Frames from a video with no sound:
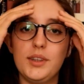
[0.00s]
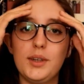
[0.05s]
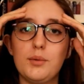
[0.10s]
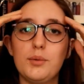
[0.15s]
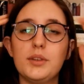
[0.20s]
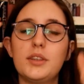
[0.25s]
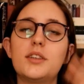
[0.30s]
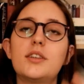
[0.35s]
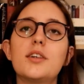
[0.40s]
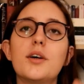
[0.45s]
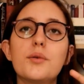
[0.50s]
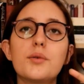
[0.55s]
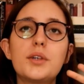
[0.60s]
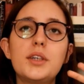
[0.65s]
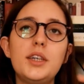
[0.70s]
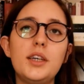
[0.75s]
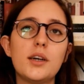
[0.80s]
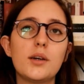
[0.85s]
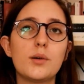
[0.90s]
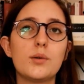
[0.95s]
It was so
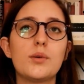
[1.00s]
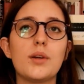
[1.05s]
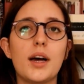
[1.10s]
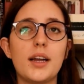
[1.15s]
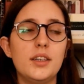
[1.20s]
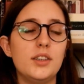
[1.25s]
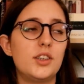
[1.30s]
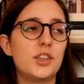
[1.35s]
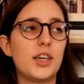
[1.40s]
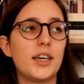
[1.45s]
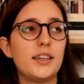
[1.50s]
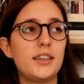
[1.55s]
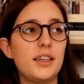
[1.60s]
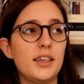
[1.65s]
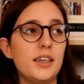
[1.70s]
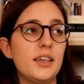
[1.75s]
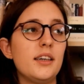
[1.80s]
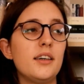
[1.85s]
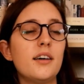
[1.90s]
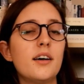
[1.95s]
cute, and
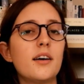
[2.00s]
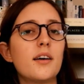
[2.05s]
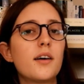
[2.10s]
JD,